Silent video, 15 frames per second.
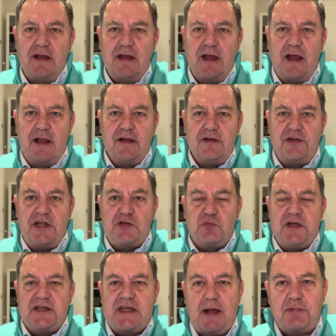And this
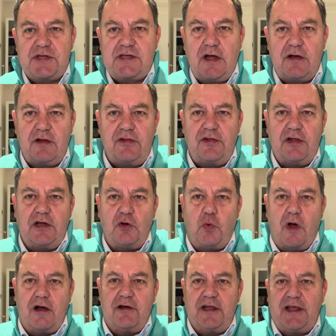week's episode of The
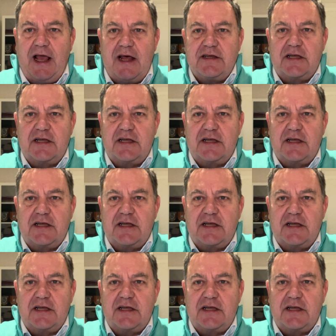Inquiring Cat